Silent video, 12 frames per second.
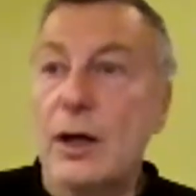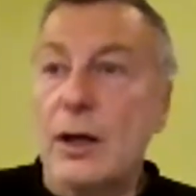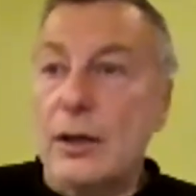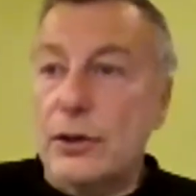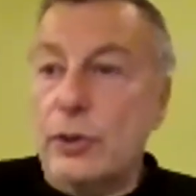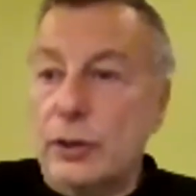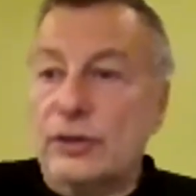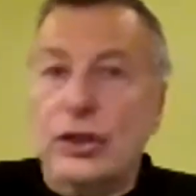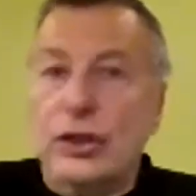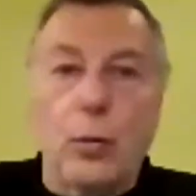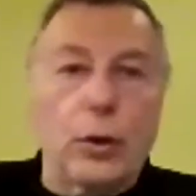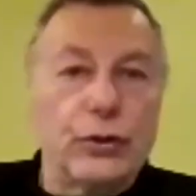don't
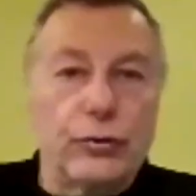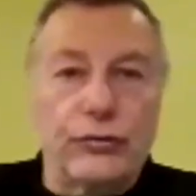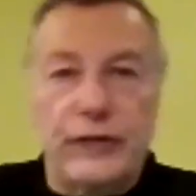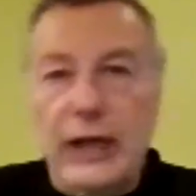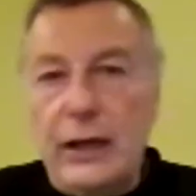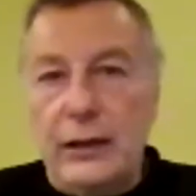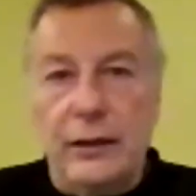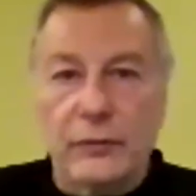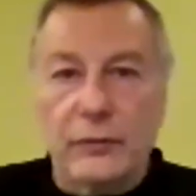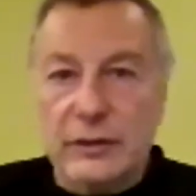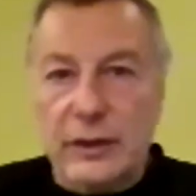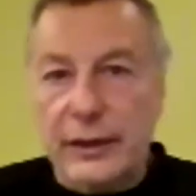see what you've done. It
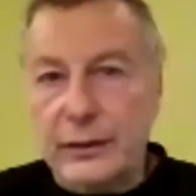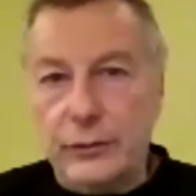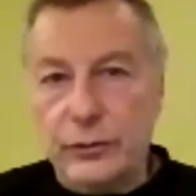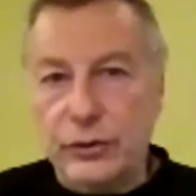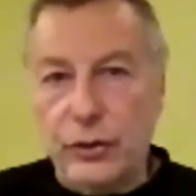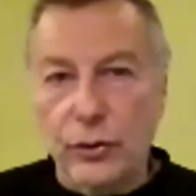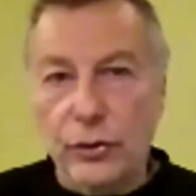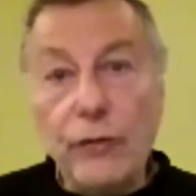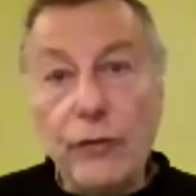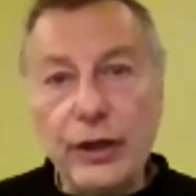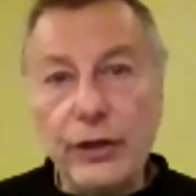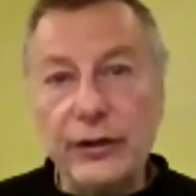was like there was no
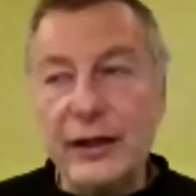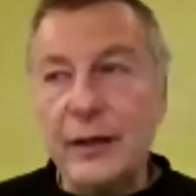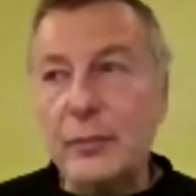videotape.